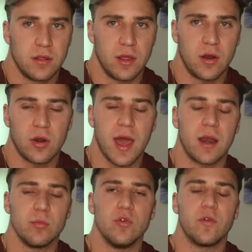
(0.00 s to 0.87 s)
They don't know
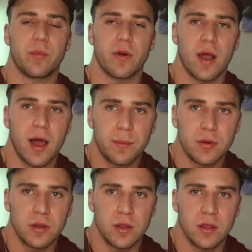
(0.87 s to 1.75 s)
how to move
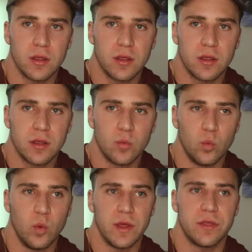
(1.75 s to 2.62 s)
properly
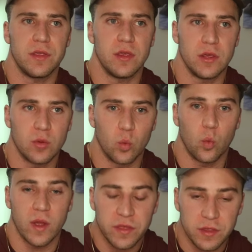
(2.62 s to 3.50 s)
with
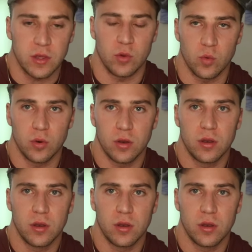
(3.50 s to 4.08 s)
you.